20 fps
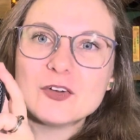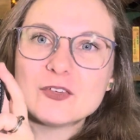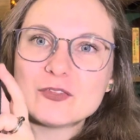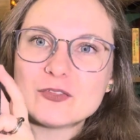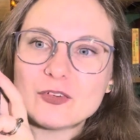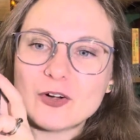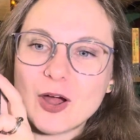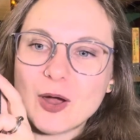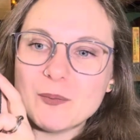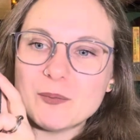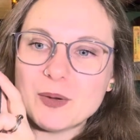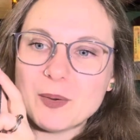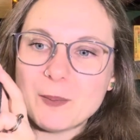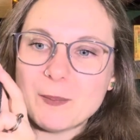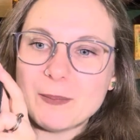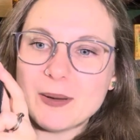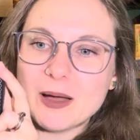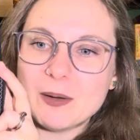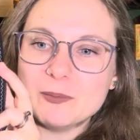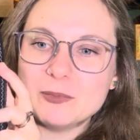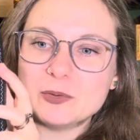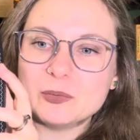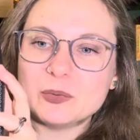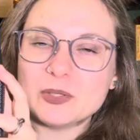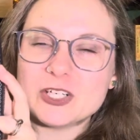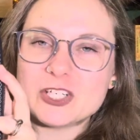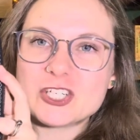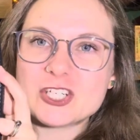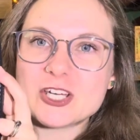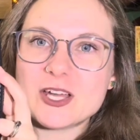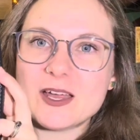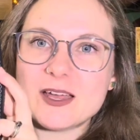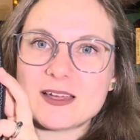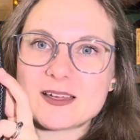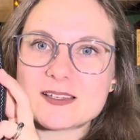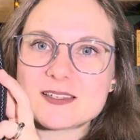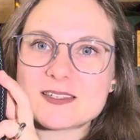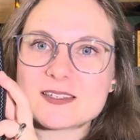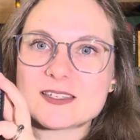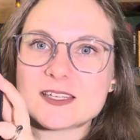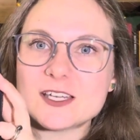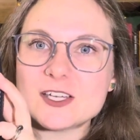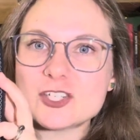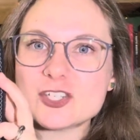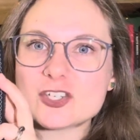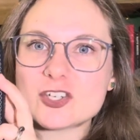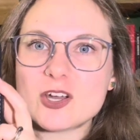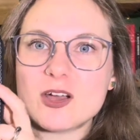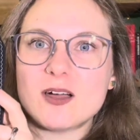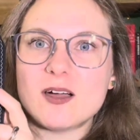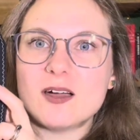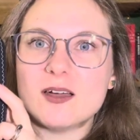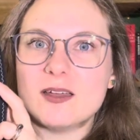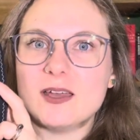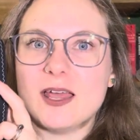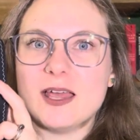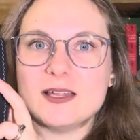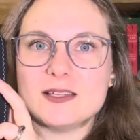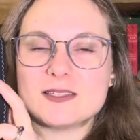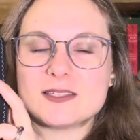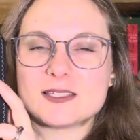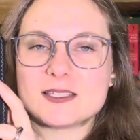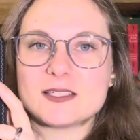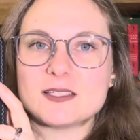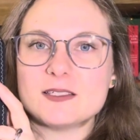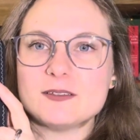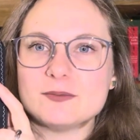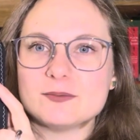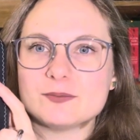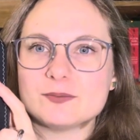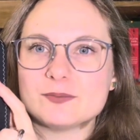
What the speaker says: from Mama Witch X Stitch on Etsy.